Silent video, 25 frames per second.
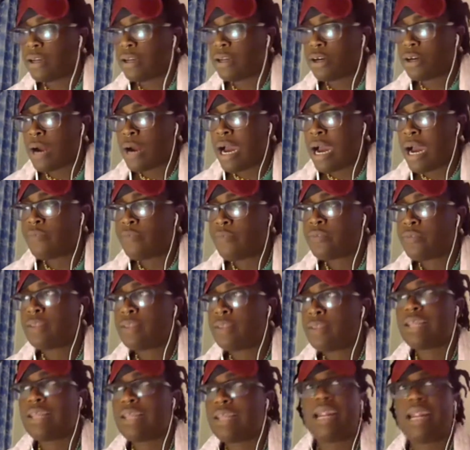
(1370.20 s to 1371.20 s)
want to see
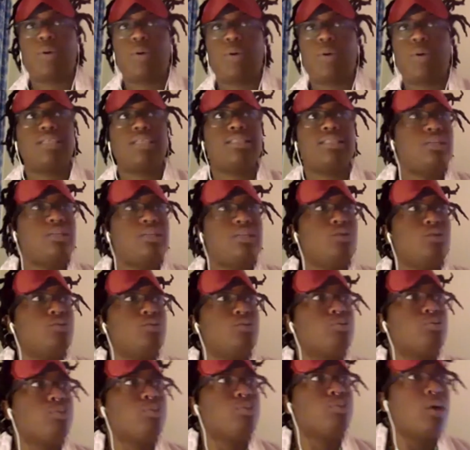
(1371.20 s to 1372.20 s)
grow
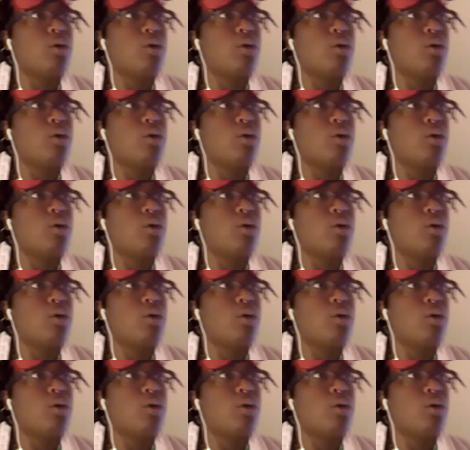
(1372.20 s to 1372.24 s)
exponentially